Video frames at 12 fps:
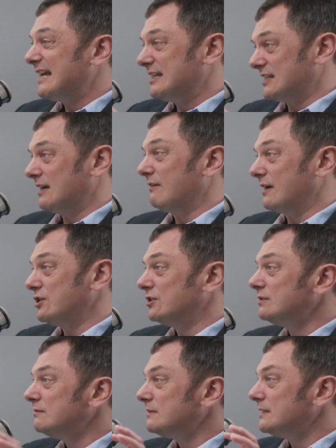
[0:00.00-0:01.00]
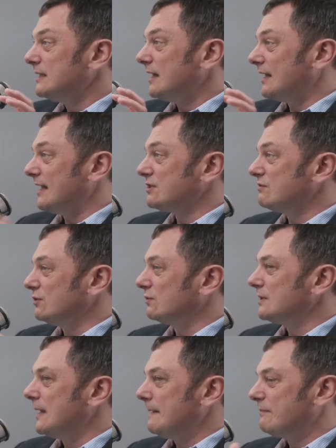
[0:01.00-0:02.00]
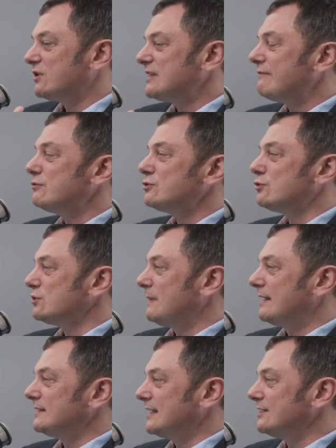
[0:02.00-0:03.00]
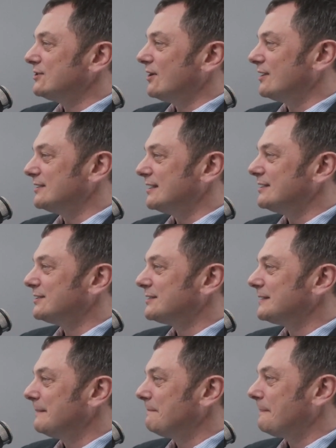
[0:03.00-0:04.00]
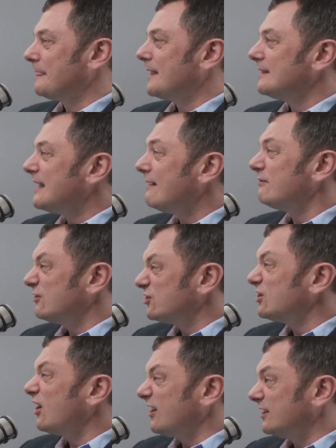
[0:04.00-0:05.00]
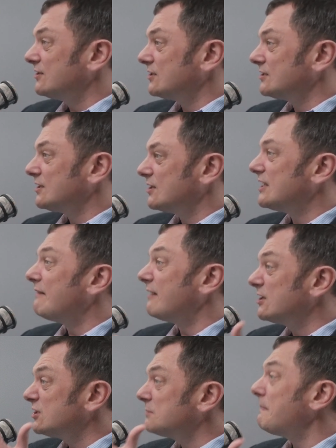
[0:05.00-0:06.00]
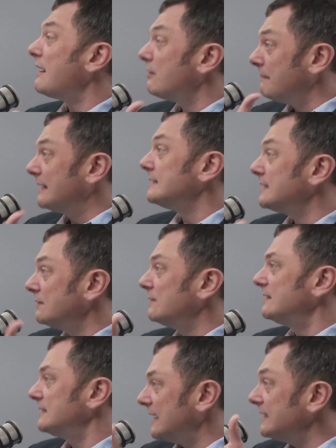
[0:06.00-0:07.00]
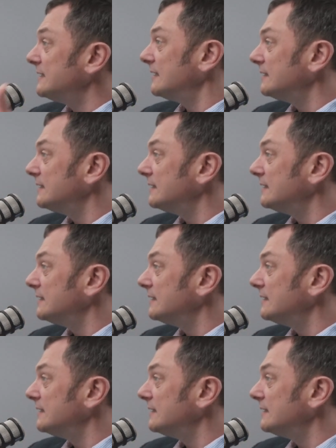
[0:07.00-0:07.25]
acceleration. And as a result, because everyone talks about data scientists, they're science, so they're experimenting with data.